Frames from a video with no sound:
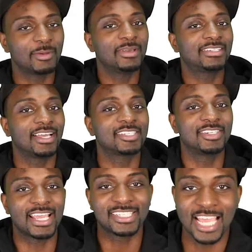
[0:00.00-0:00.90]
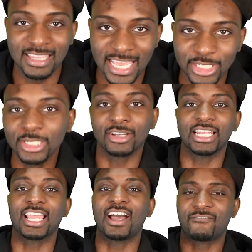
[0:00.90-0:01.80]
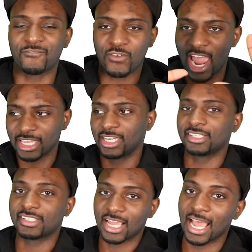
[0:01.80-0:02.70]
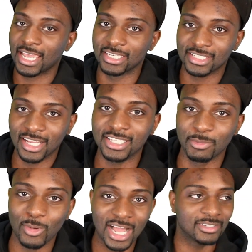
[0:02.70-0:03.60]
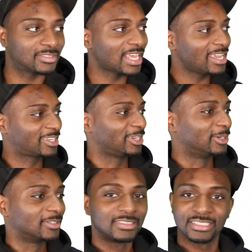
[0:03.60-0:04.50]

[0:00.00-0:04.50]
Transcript: someone tells you next time that you look like a Frankenstein, tell them, wow, thank you.